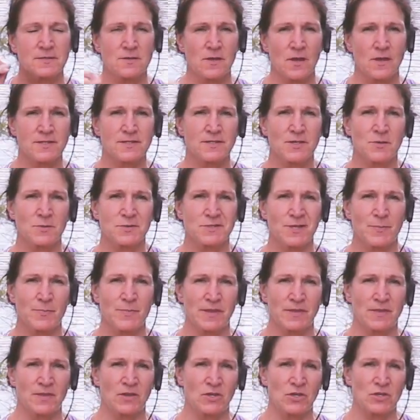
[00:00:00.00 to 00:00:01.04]
is also
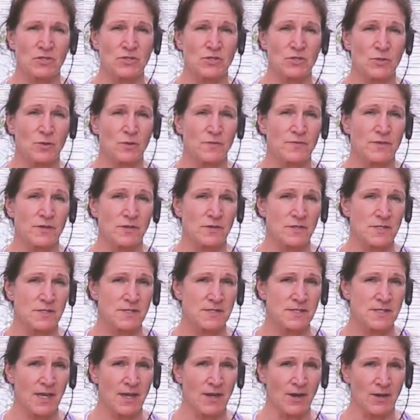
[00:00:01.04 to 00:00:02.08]
something that you do if you're a
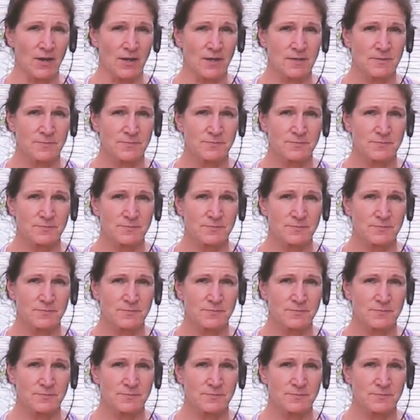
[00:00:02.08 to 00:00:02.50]
singer,